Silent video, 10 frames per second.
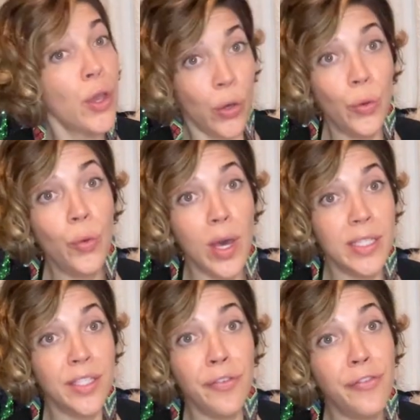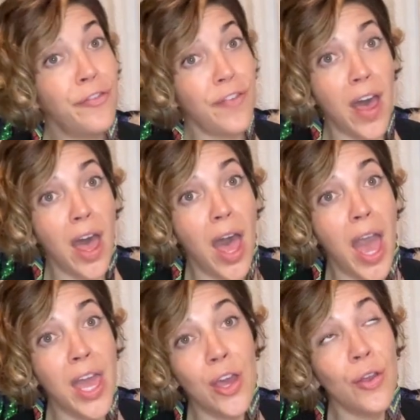What's a
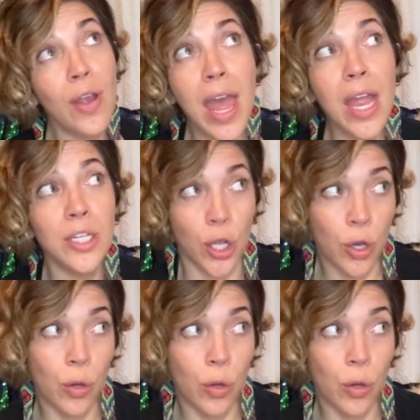fire and